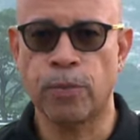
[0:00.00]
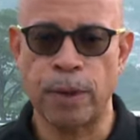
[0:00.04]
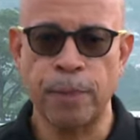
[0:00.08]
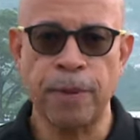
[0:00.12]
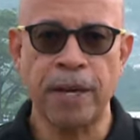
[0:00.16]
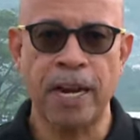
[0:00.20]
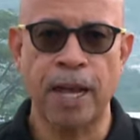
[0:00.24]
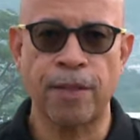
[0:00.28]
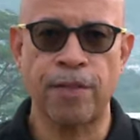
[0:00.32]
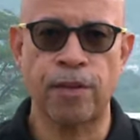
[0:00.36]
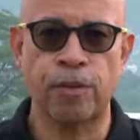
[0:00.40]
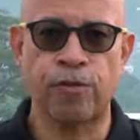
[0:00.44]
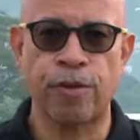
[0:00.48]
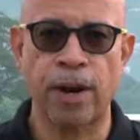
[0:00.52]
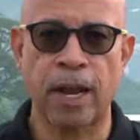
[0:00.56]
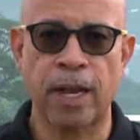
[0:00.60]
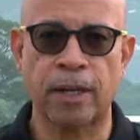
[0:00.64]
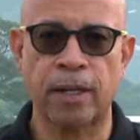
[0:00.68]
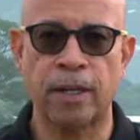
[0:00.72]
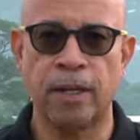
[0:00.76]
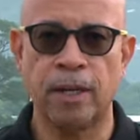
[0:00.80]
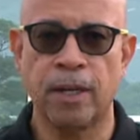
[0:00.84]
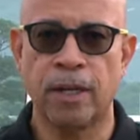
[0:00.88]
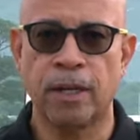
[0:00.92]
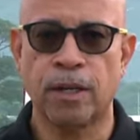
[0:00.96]
We've been at the
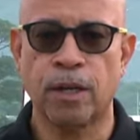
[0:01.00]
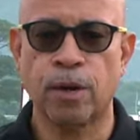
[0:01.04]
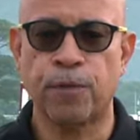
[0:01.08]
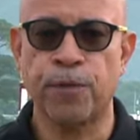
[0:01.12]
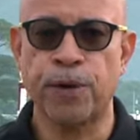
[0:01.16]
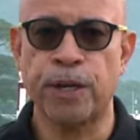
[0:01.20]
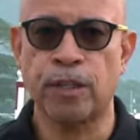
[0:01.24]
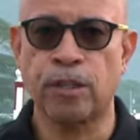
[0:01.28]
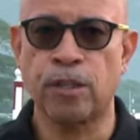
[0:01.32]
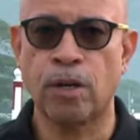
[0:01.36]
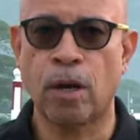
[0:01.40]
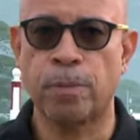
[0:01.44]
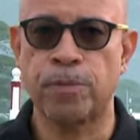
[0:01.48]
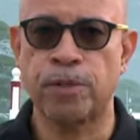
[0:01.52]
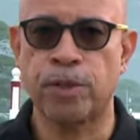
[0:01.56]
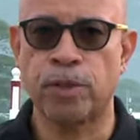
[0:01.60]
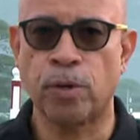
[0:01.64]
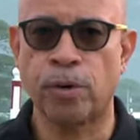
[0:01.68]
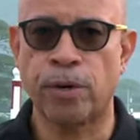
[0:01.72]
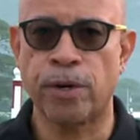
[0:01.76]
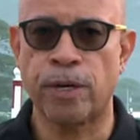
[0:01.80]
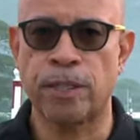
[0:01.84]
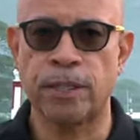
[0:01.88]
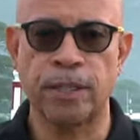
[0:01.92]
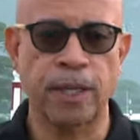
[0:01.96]
track covering top
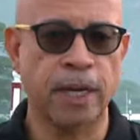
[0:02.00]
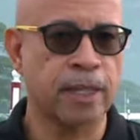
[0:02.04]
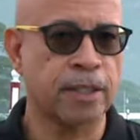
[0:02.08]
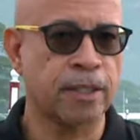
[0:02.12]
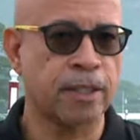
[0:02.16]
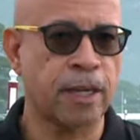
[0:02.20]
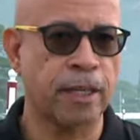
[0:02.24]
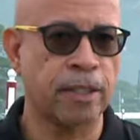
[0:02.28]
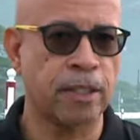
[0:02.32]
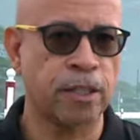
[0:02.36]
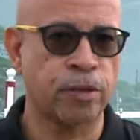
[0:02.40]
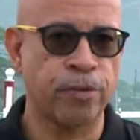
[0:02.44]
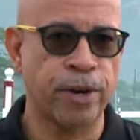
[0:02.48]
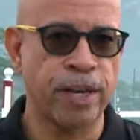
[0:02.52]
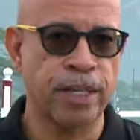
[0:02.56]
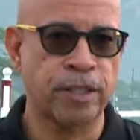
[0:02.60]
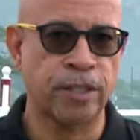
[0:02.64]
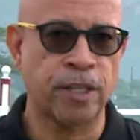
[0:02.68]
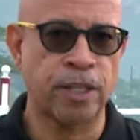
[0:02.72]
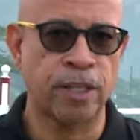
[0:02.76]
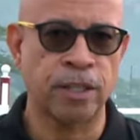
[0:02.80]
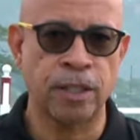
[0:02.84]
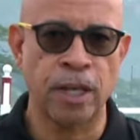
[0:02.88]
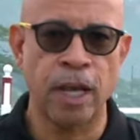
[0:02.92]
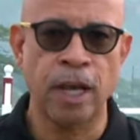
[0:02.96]
stories and exciting
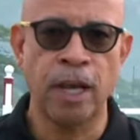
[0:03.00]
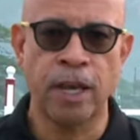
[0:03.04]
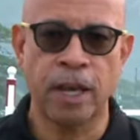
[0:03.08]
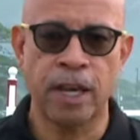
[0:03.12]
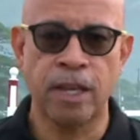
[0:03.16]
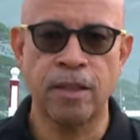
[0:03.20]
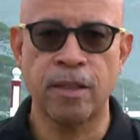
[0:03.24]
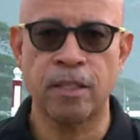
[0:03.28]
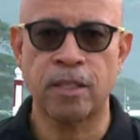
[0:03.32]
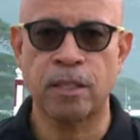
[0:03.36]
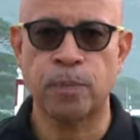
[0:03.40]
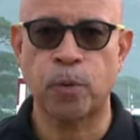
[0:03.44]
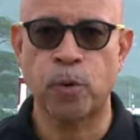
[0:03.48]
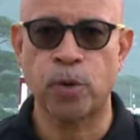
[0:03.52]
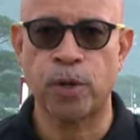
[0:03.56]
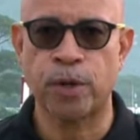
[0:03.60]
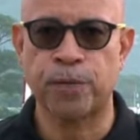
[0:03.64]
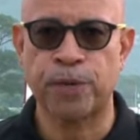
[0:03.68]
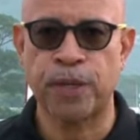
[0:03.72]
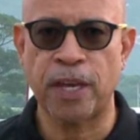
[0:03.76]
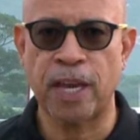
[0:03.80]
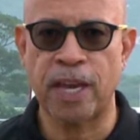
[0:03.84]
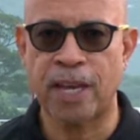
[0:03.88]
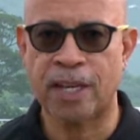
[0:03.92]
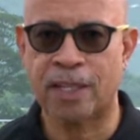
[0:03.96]
races in the sport
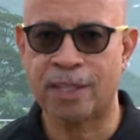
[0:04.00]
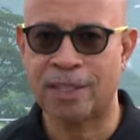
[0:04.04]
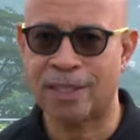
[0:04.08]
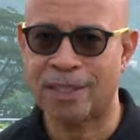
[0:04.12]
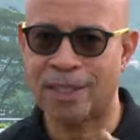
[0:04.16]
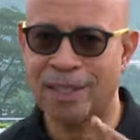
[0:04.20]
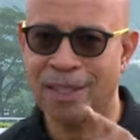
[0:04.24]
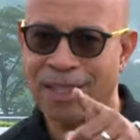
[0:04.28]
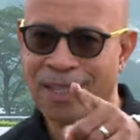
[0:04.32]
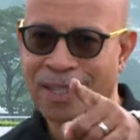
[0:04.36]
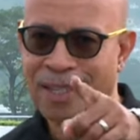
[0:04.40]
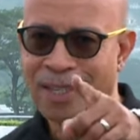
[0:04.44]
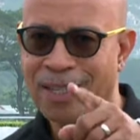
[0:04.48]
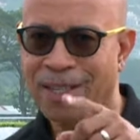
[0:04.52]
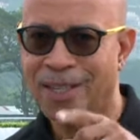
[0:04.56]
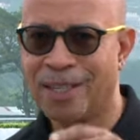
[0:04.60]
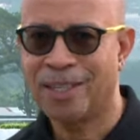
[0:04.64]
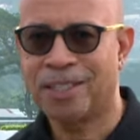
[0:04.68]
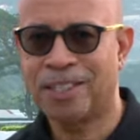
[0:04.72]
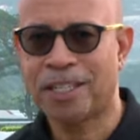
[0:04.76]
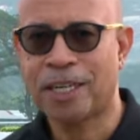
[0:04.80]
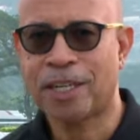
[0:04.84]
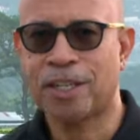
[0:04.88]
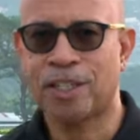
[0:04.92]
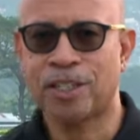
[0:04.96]
of kings.
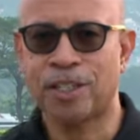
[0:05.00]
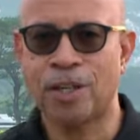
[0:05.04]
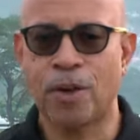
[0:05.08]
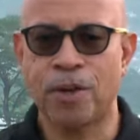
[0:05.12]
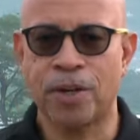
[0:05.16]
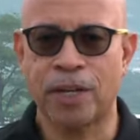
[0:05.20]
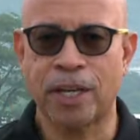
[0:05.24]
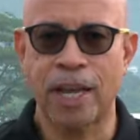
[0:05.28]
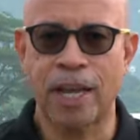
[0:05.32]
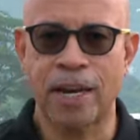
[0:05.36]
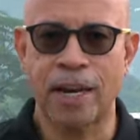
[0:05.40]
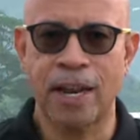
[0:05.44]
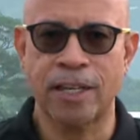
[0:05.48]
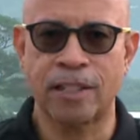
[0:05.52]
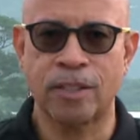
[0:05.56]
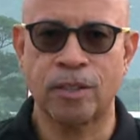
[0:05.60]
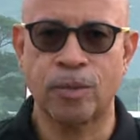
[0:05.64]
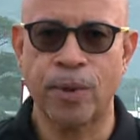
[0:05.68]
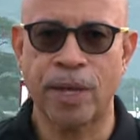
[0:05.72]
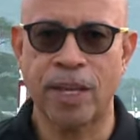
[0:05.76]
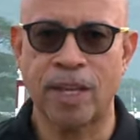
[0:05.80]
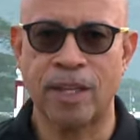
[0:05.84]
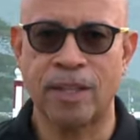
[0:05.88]
Check us out again next